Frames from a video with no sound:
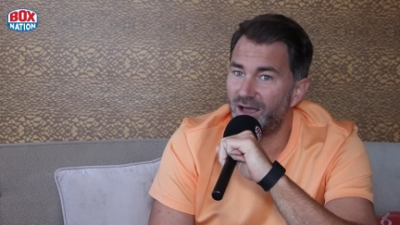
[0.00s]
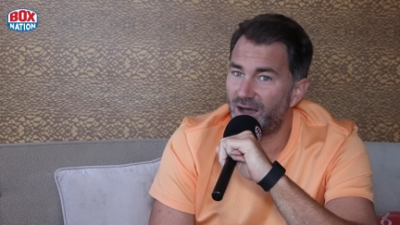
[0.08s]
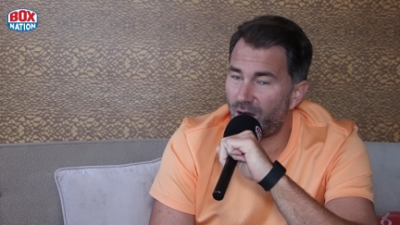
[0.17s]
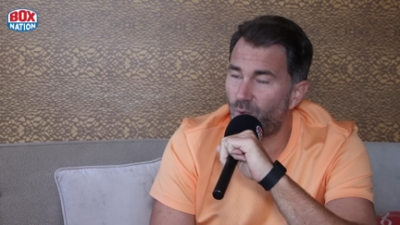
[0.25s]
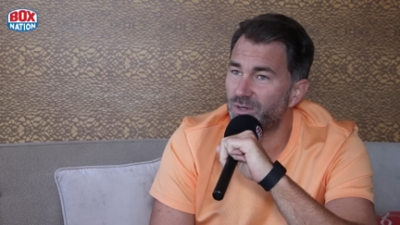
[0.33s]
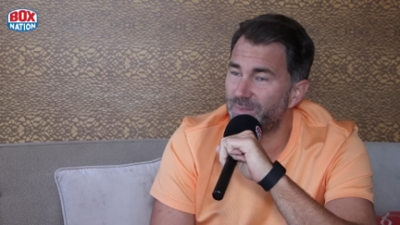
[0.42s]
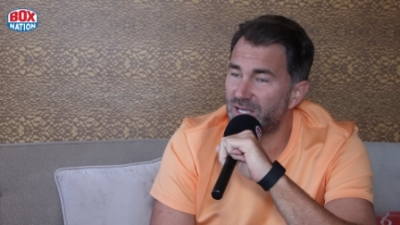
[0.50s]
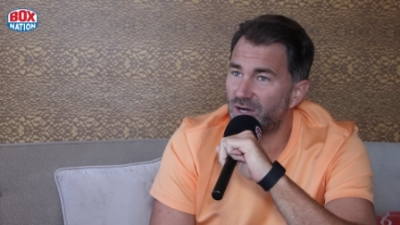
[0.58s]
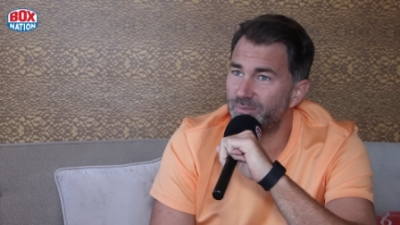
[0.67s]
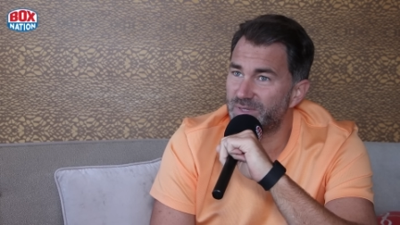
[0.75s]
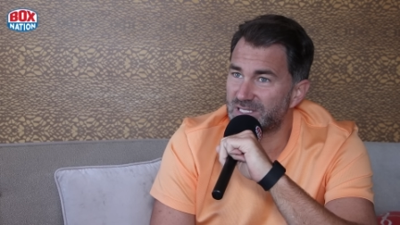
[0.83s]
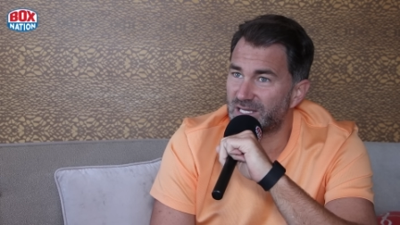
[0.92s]
I want to be
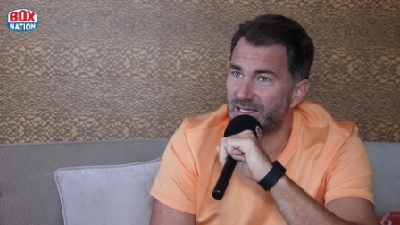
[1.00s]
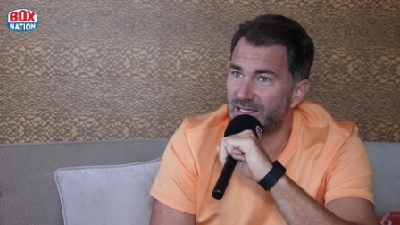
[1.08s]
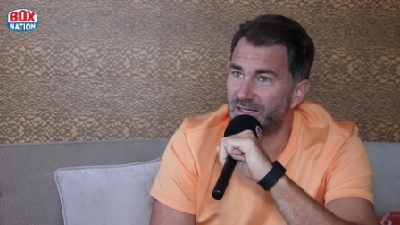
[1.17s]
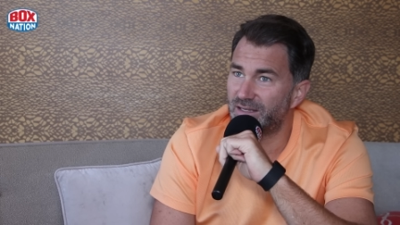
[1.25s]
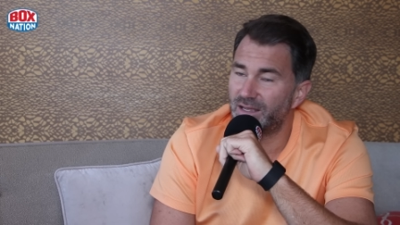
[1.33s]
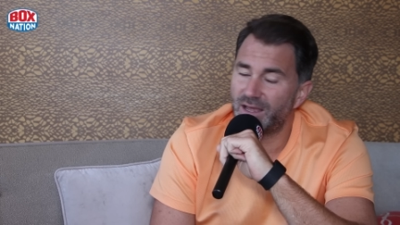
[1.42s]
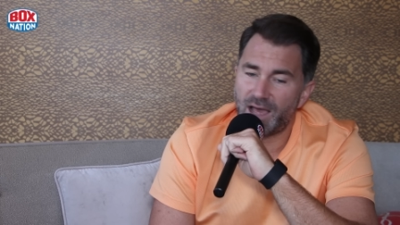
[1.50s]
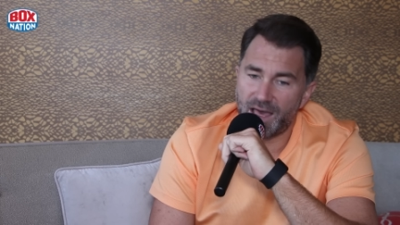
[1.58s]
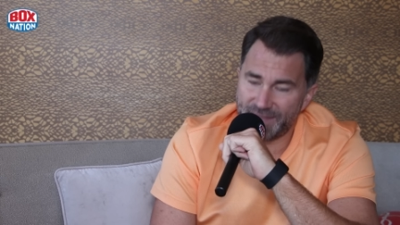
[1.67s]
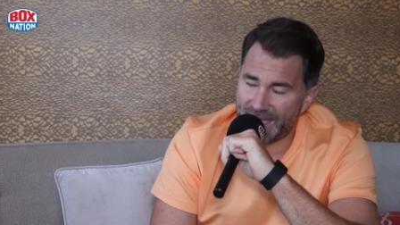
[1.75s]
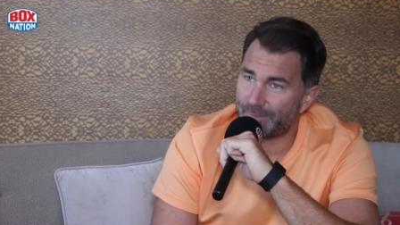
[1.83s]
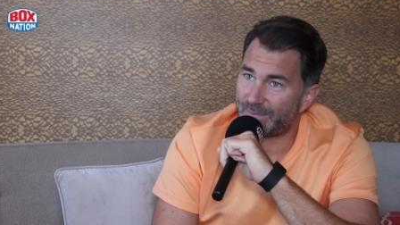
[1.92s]
compensated.
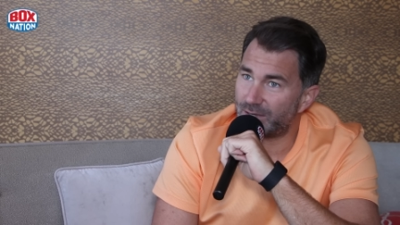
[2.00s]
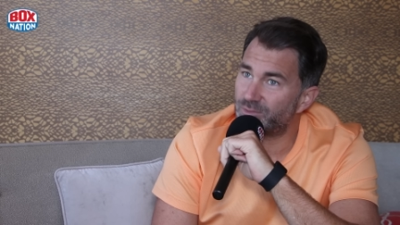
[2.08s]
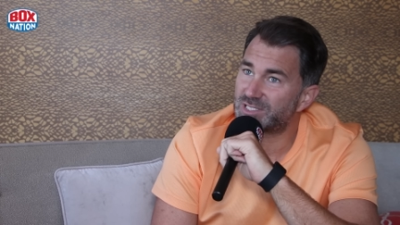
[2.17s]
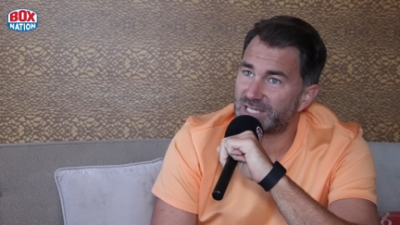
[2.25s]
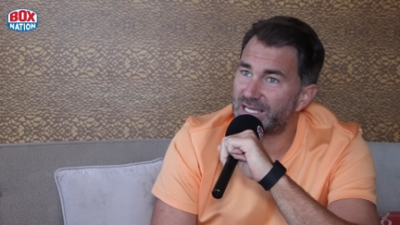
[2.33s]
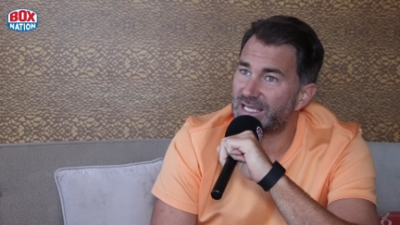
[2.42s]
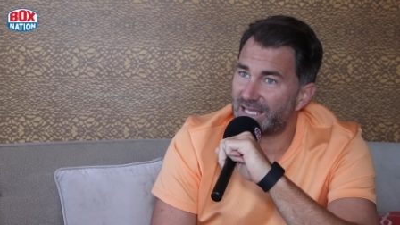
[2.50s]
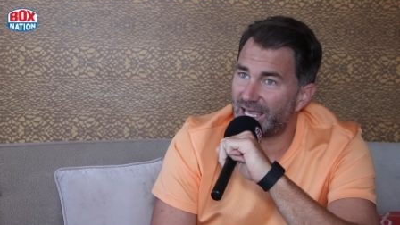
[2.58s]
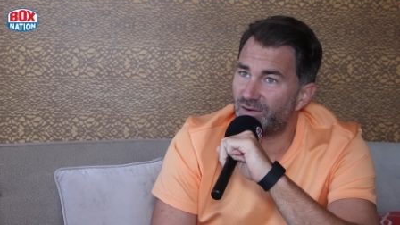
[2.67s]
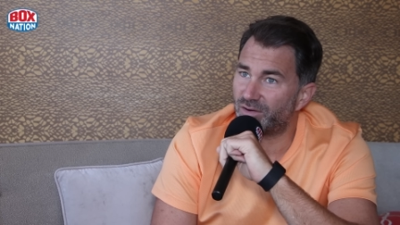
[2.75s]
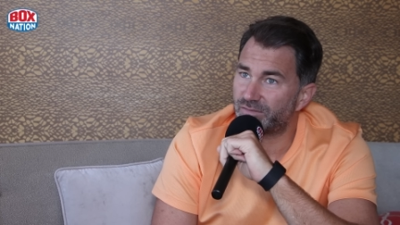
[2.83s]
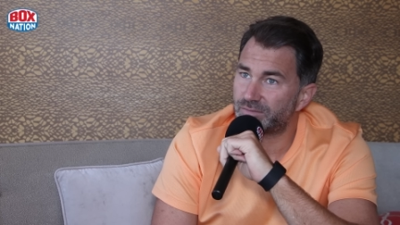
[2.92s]
And that bit was taken
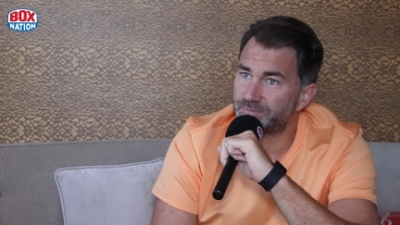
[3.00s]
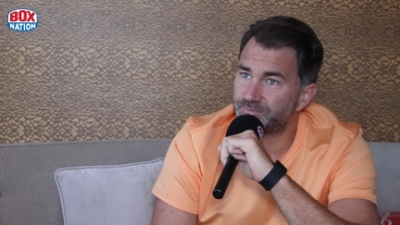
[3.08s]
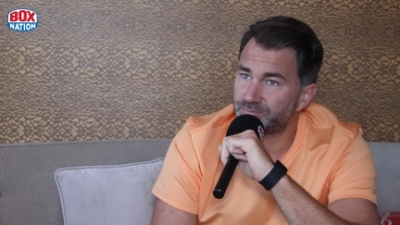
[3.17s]
care of.